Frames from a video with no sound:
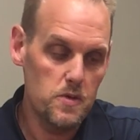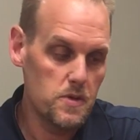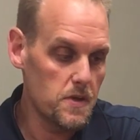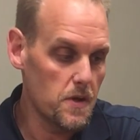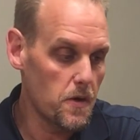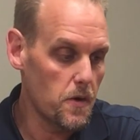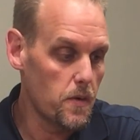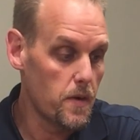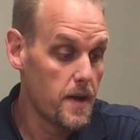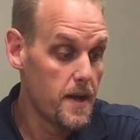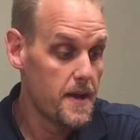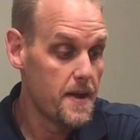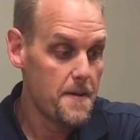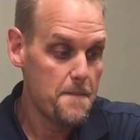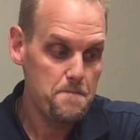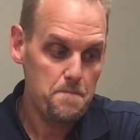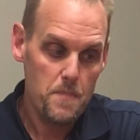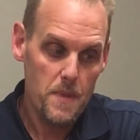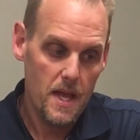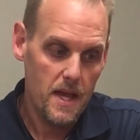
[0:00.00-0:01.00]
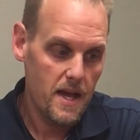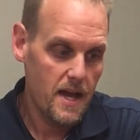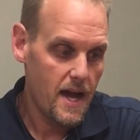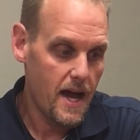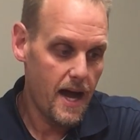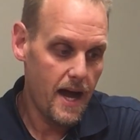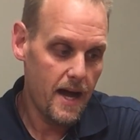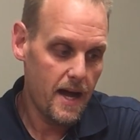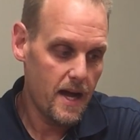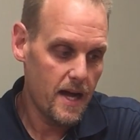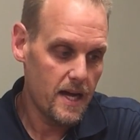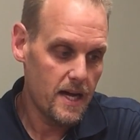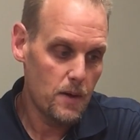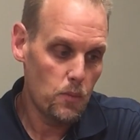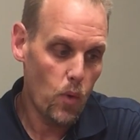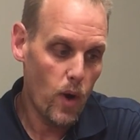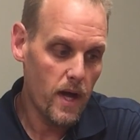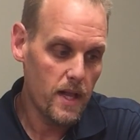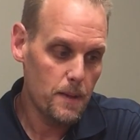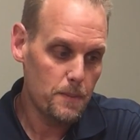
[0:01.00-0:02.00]
So
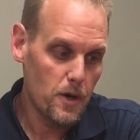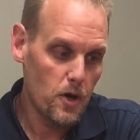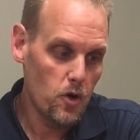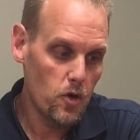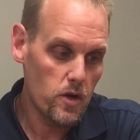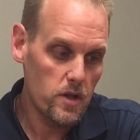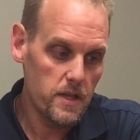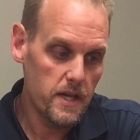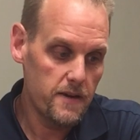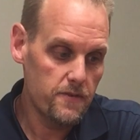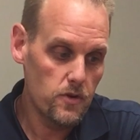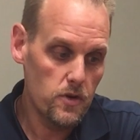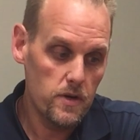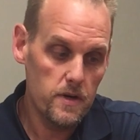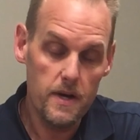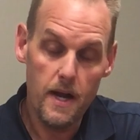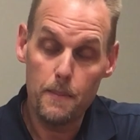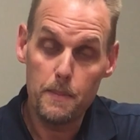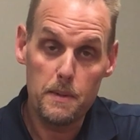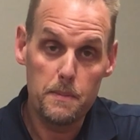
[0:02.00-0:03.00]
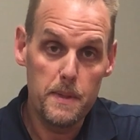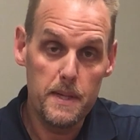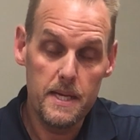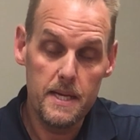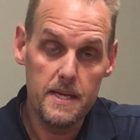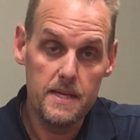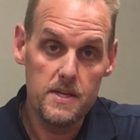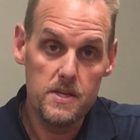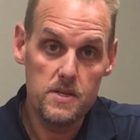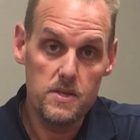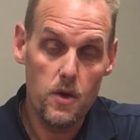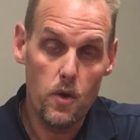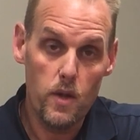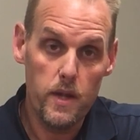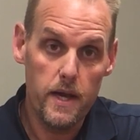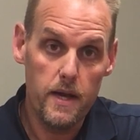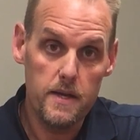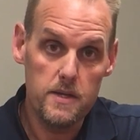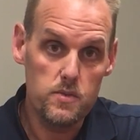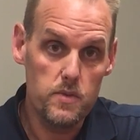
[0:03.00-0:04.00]
while I'm a Hoka lover, I'm going to be just
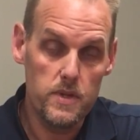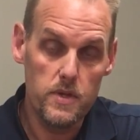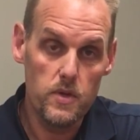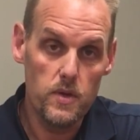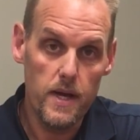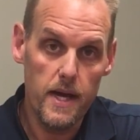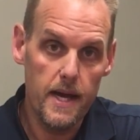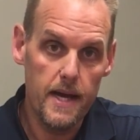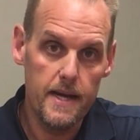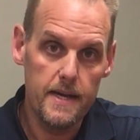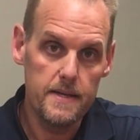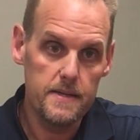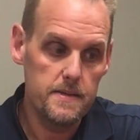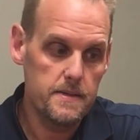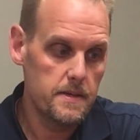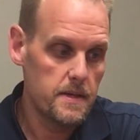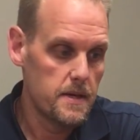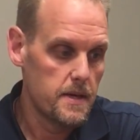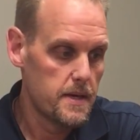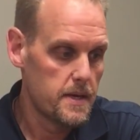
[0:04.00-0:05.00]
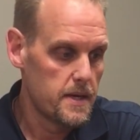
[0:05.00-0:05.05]
totally honest with you guys.